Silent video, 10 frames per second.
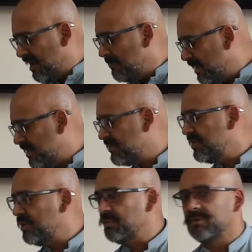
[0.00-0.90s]
I'm better than
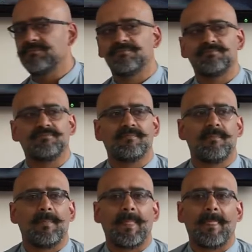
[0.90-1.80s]
you.
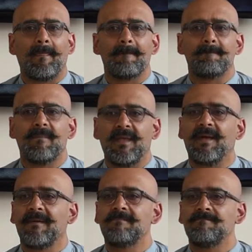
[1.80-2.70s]

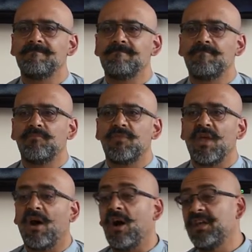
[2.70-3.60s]
Yeah?
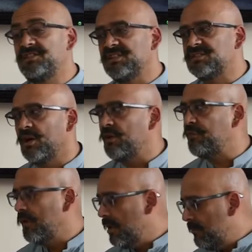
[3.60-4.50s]
I
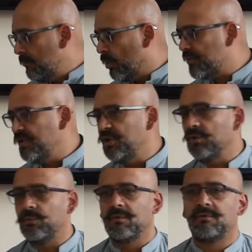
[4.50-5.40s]
deserve more than
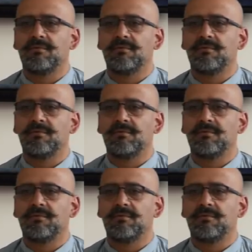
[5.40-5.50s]
you.